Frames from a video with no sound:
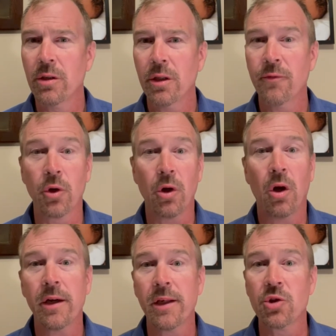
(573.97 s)
if your
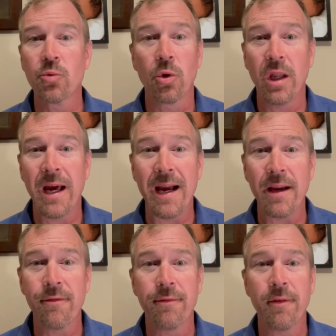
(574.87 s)
audience were
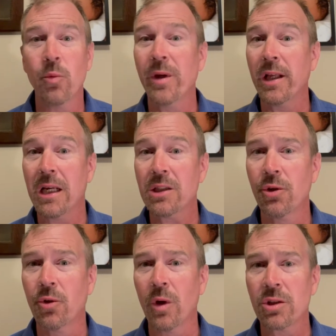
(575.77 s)
live and we could ask
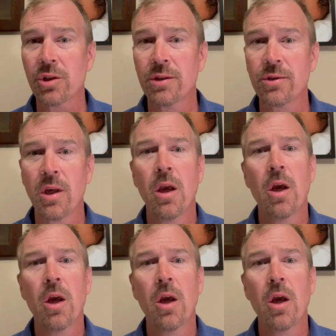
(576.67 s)
you questions,